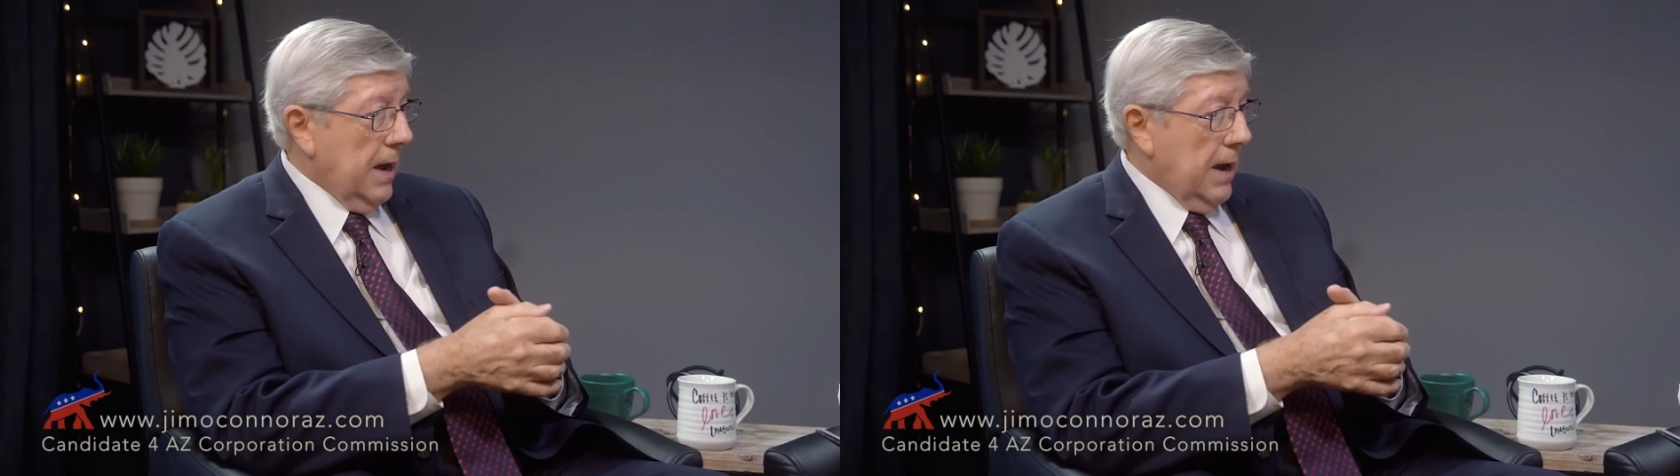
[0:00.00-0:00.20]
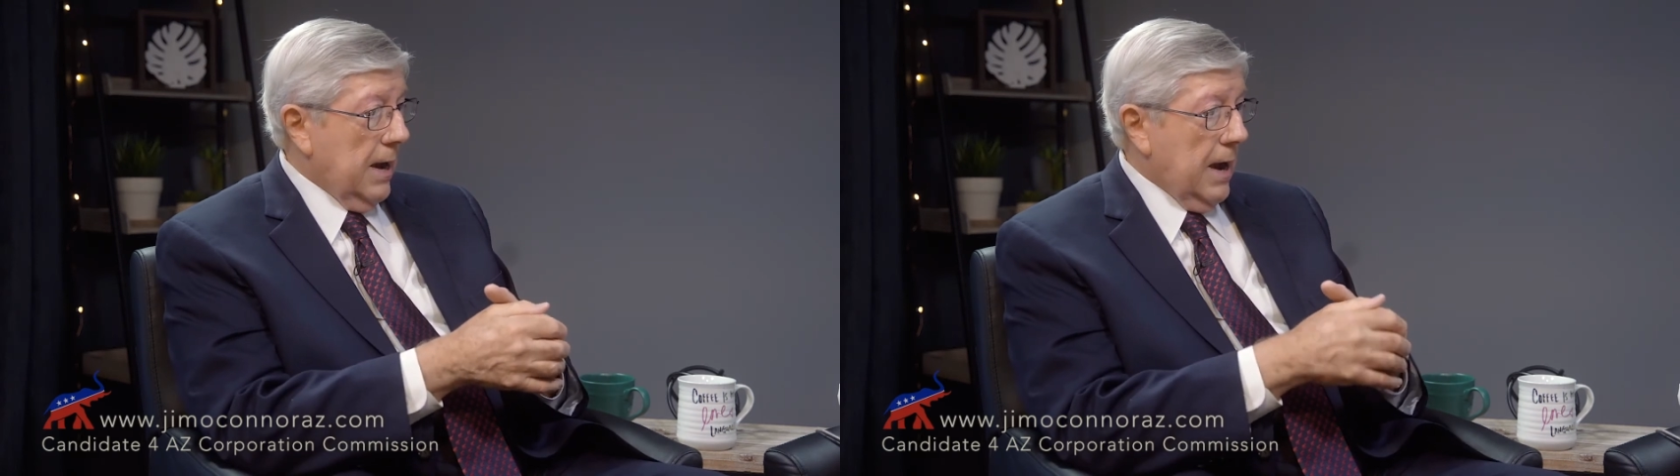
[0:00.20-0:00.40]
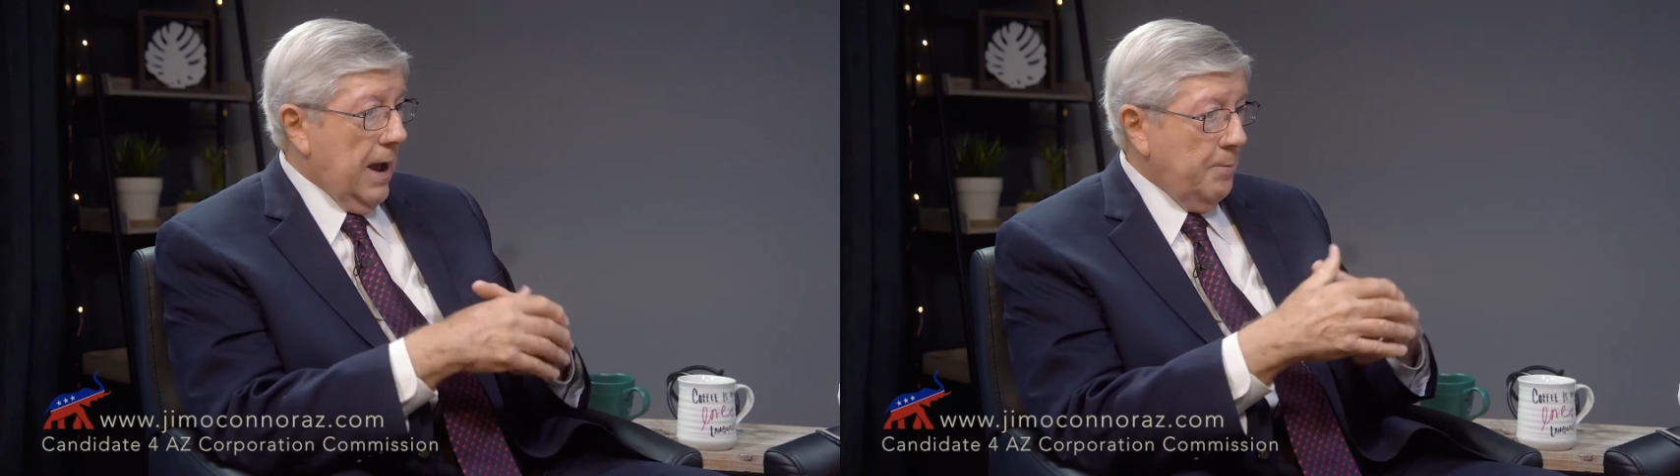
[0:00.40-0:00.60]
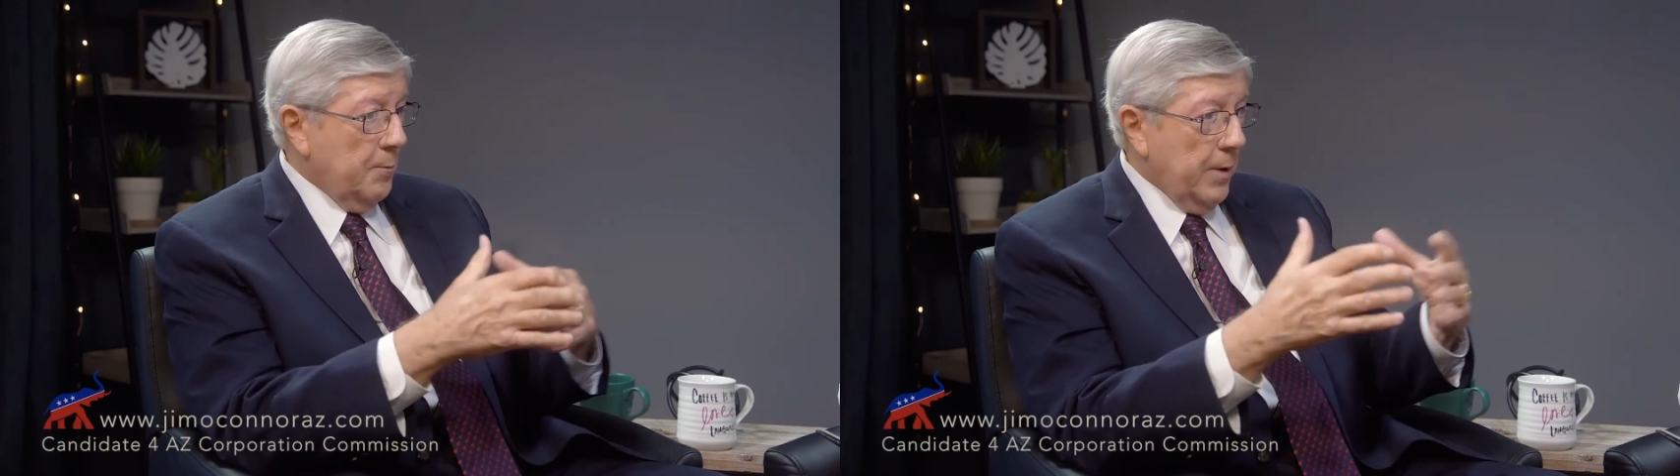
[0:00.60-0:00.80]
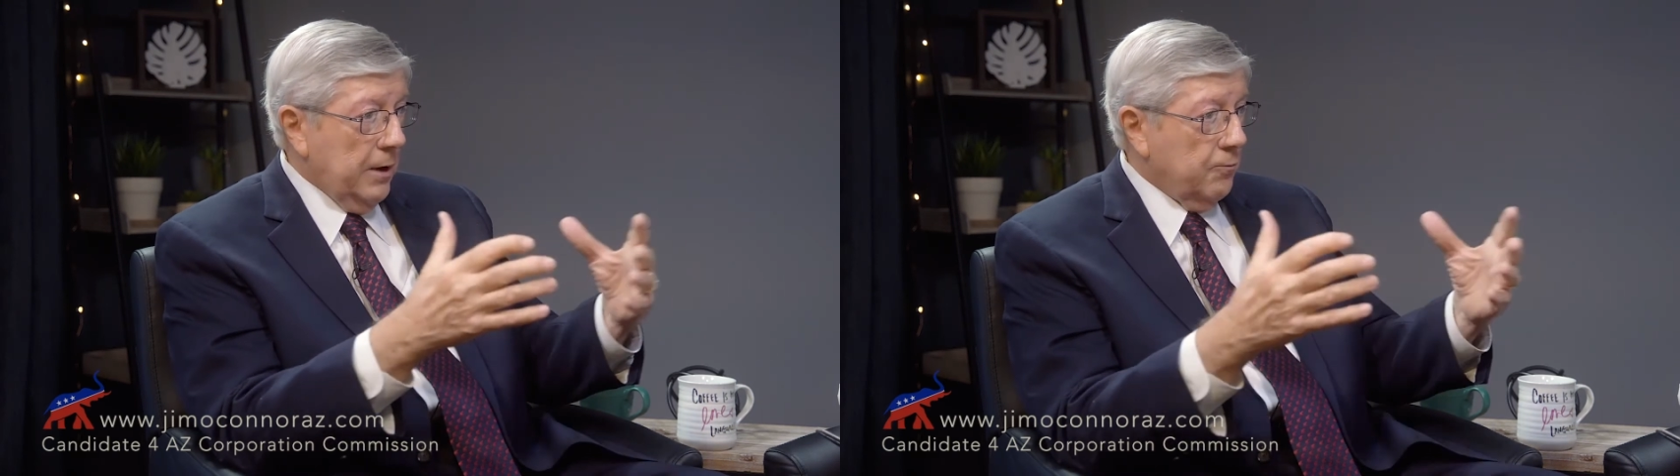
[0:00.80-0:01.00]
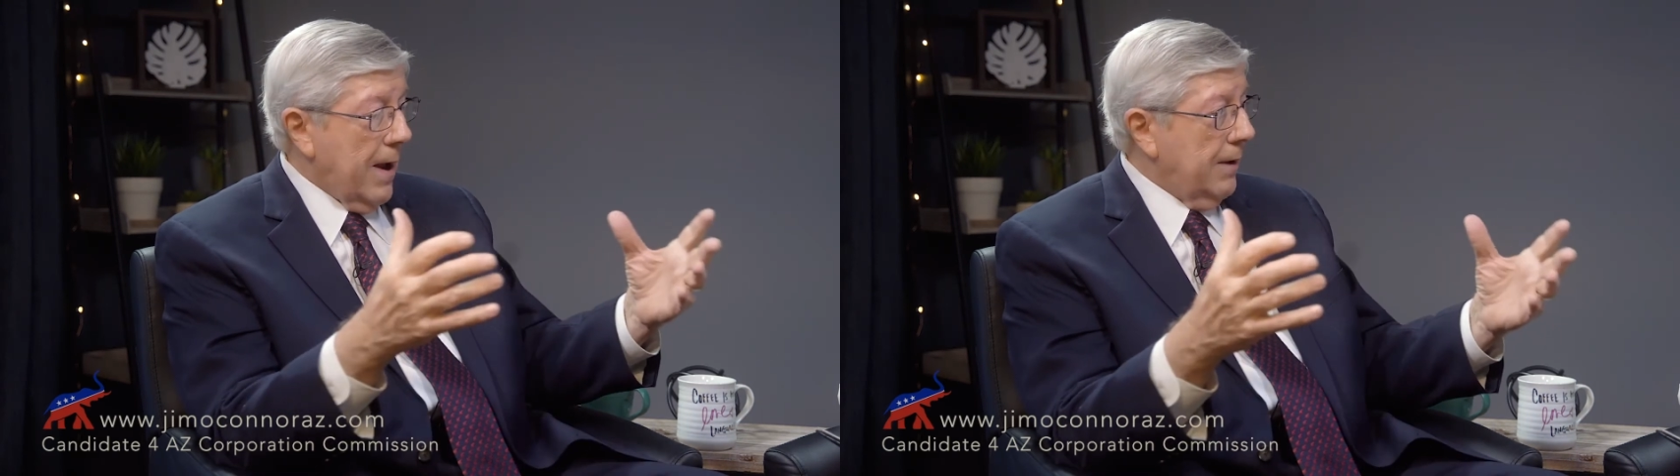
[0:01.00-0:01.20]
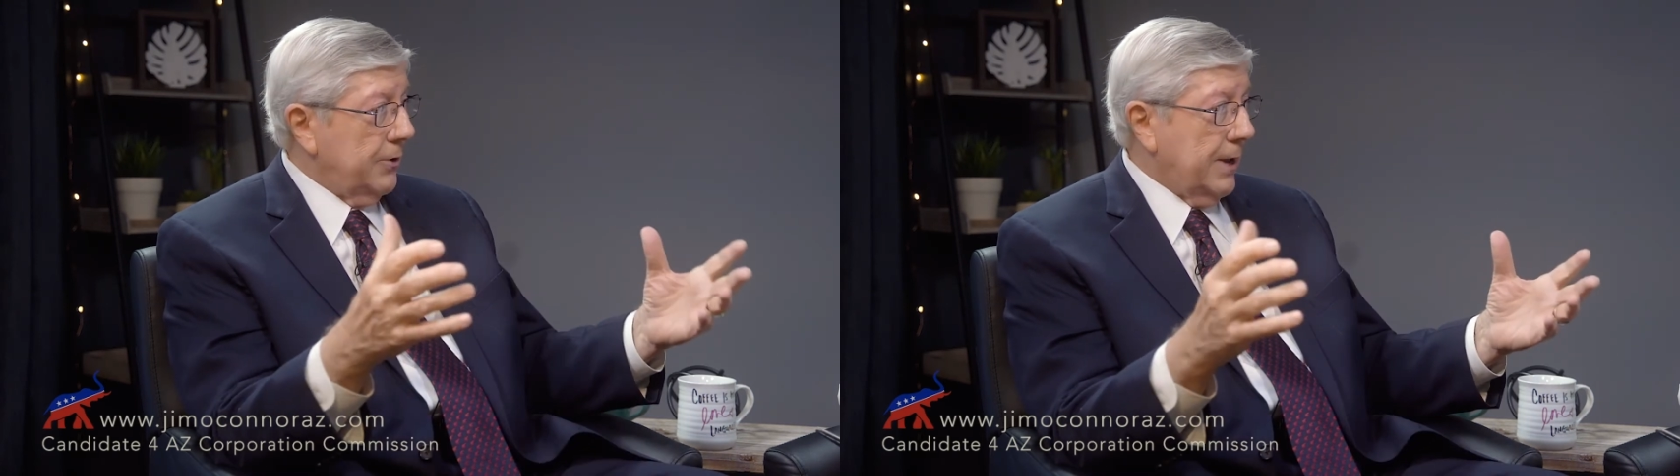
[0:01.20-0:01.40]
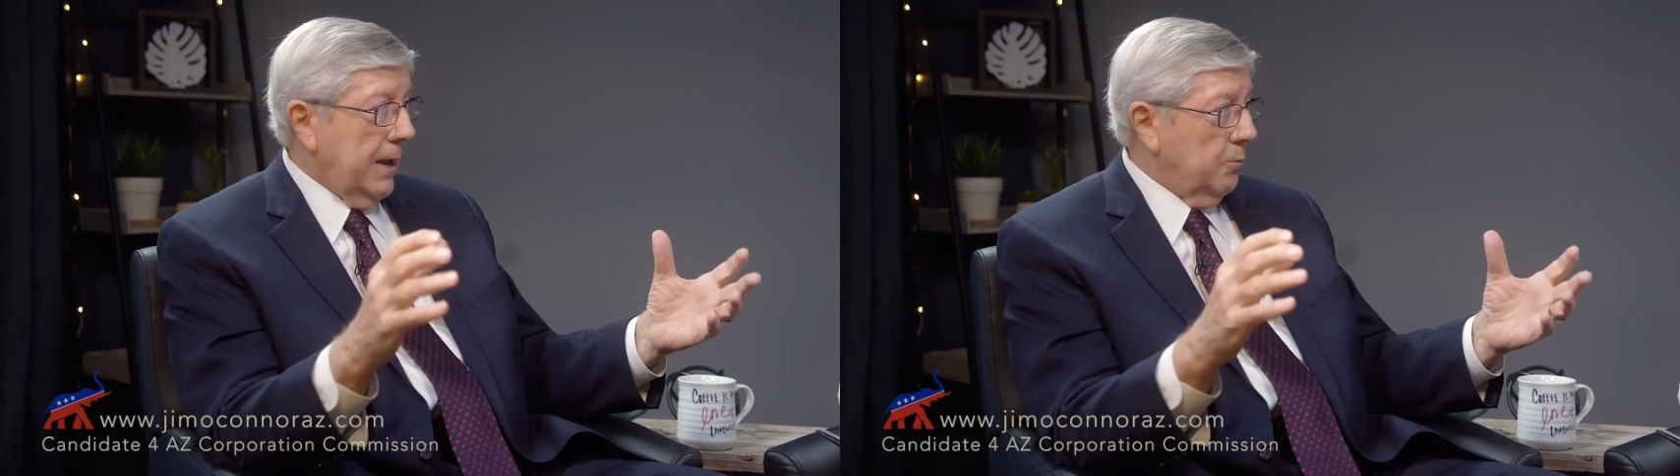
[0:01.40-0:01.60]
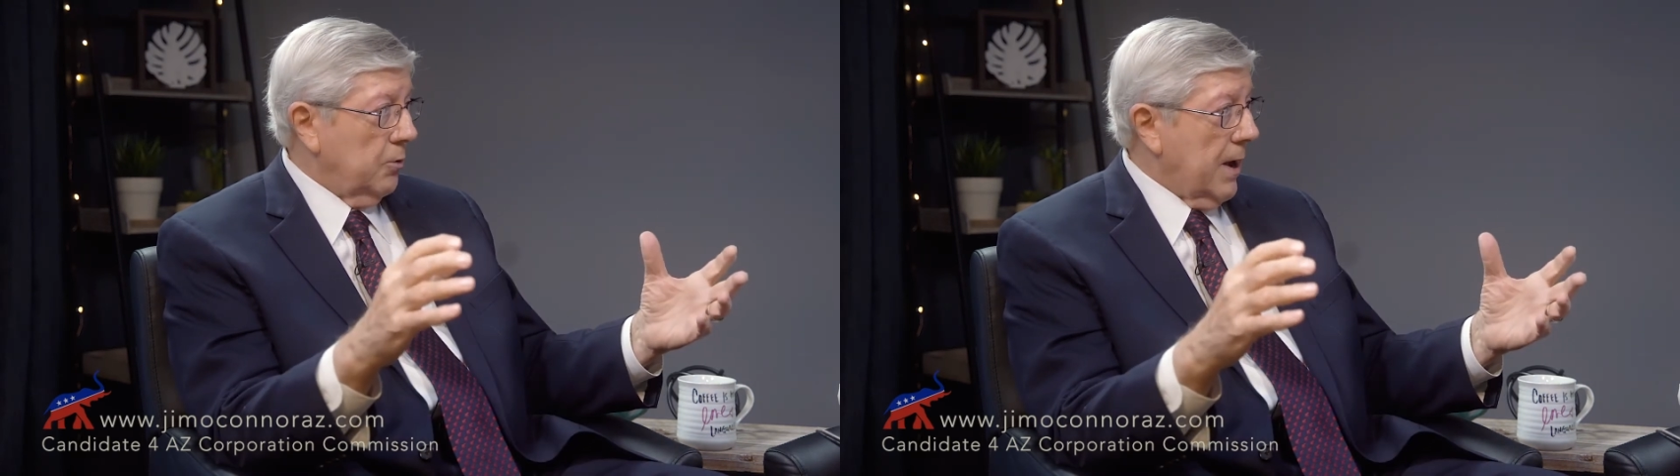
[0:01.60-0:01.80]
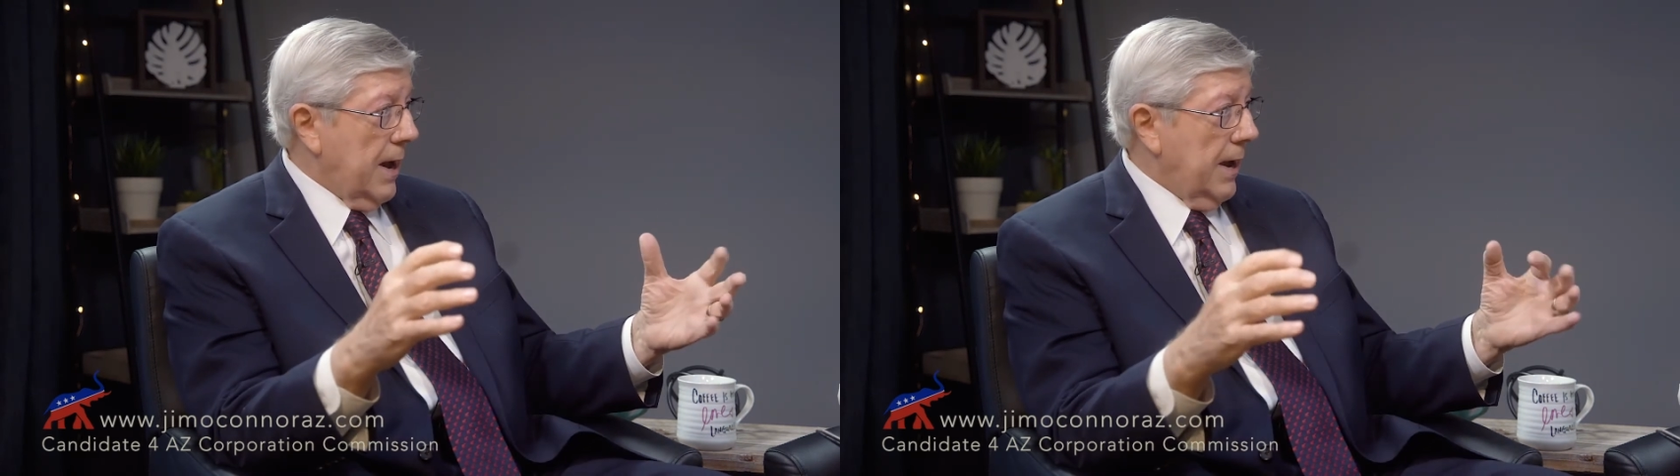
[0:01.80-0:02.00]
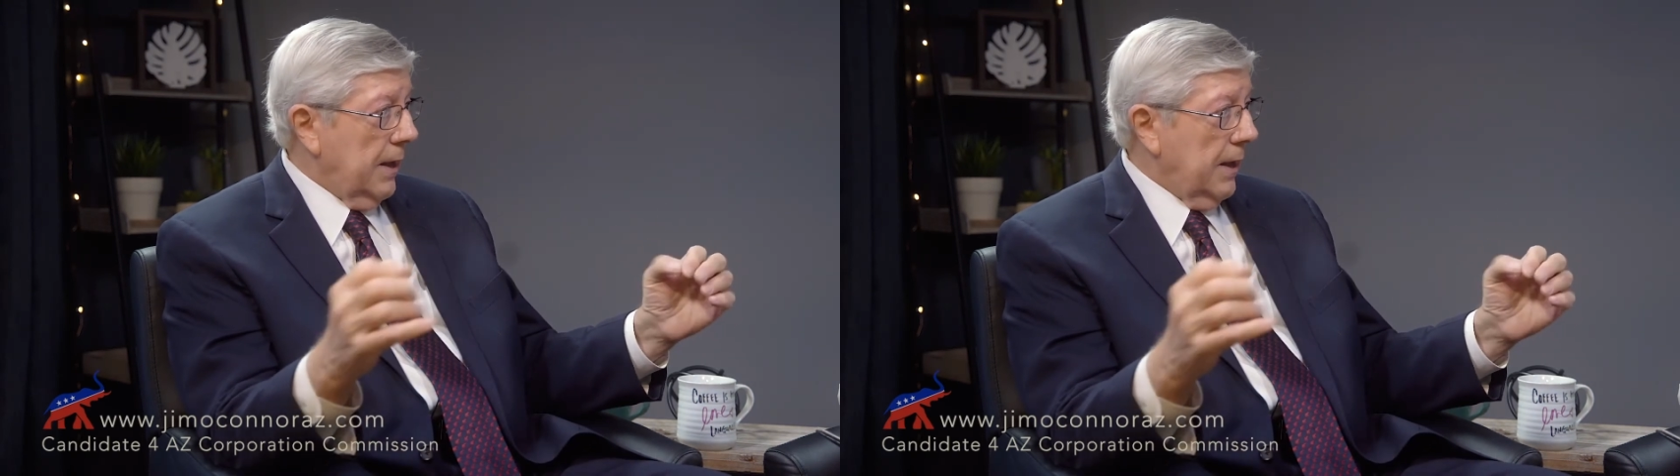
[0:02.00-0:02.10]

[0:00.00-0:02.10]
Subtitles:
I'm a big round table guy.